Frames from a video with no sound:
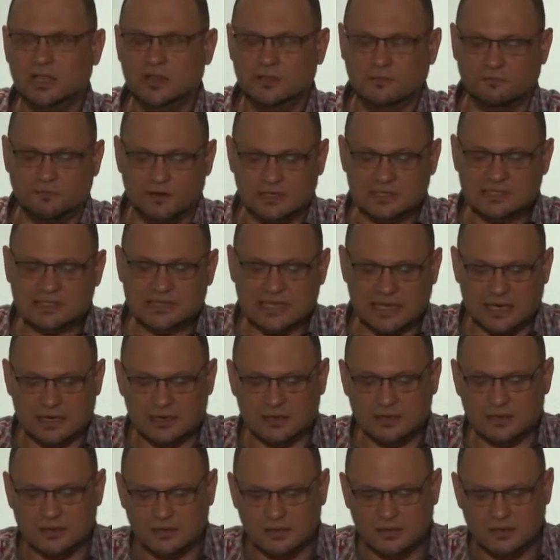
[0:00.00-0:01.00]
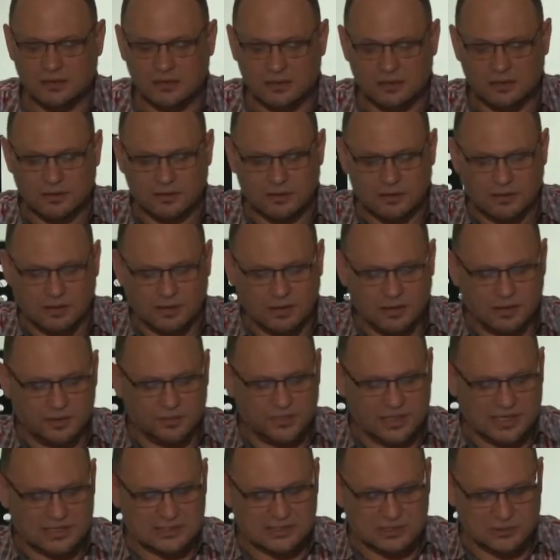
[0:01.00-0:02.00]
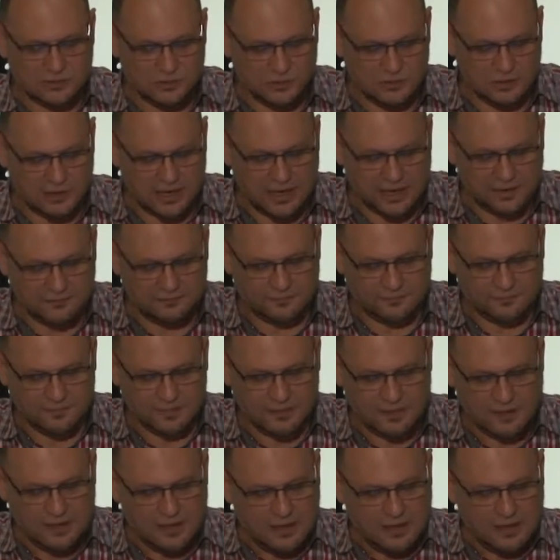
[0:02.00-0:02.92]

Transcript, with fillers: the first ten uh, things in your life.